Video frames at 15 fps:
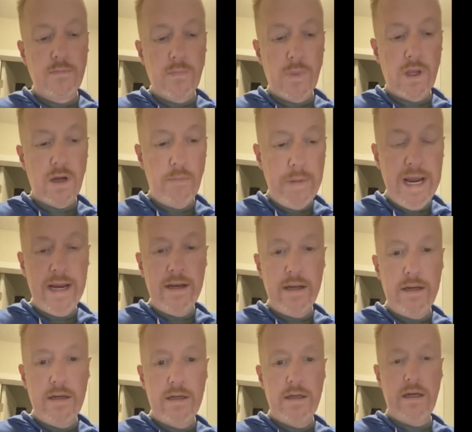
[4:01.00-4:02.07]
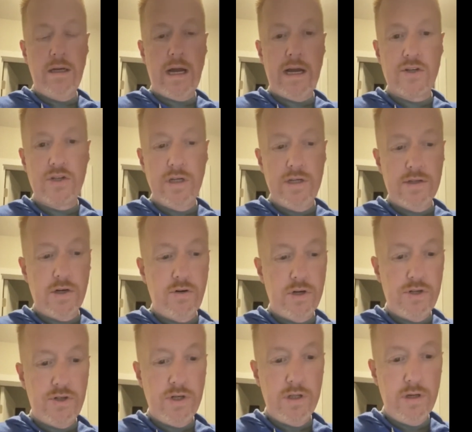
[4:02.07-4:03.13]
commanded actually as a
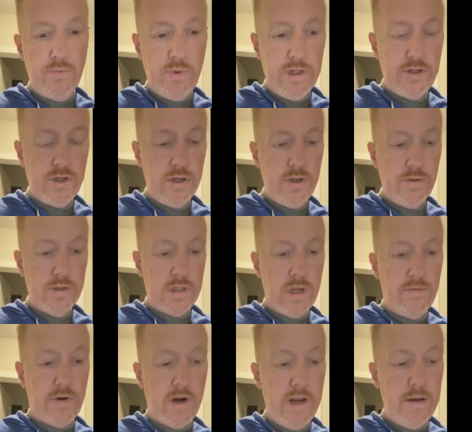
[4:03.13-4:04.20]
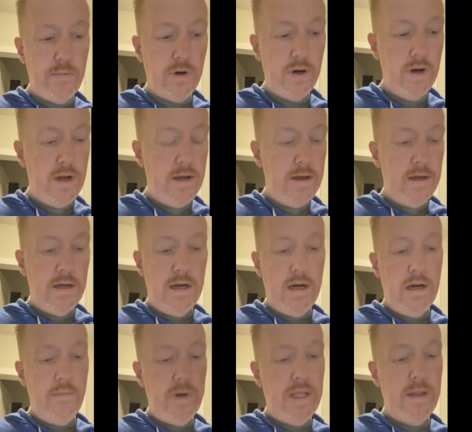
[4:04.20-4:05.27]
Christian that we should do is love our neighbor.
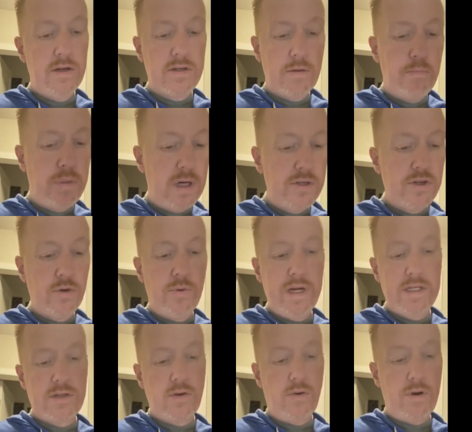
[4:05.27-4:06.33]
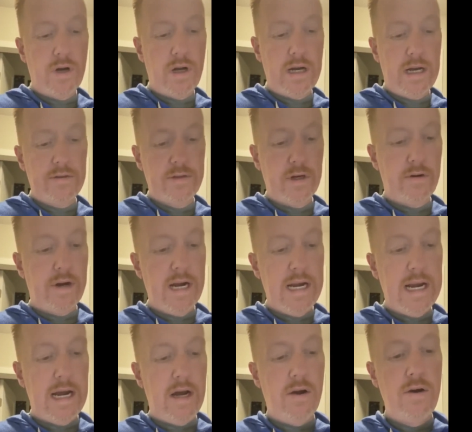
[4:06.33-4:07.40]
And there's a bunch of ways going on out there right
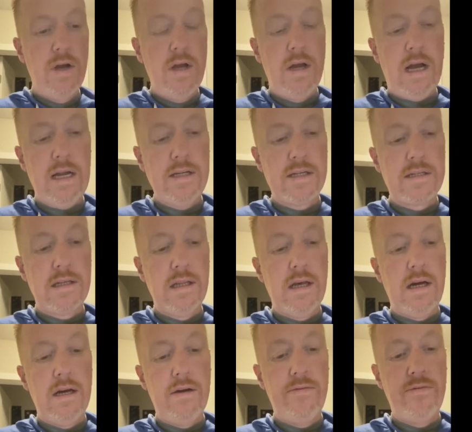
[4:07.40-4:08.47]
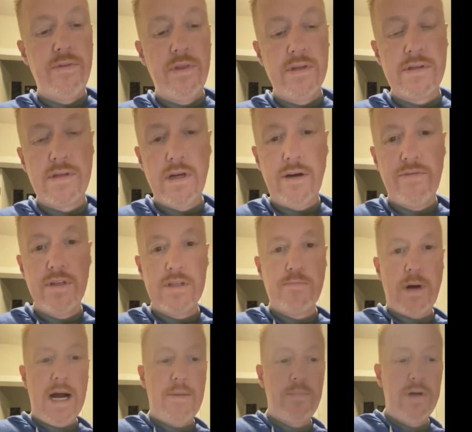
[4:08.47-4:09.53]
now. I just love the stuff that's
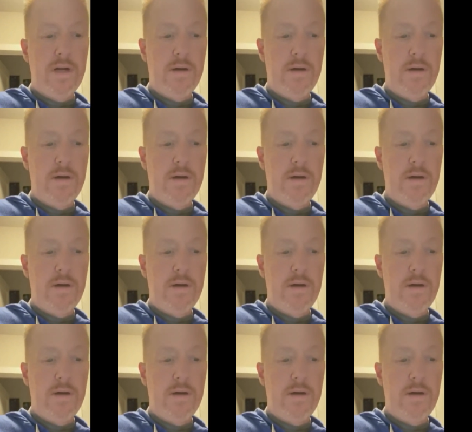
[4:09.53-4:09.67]
popping up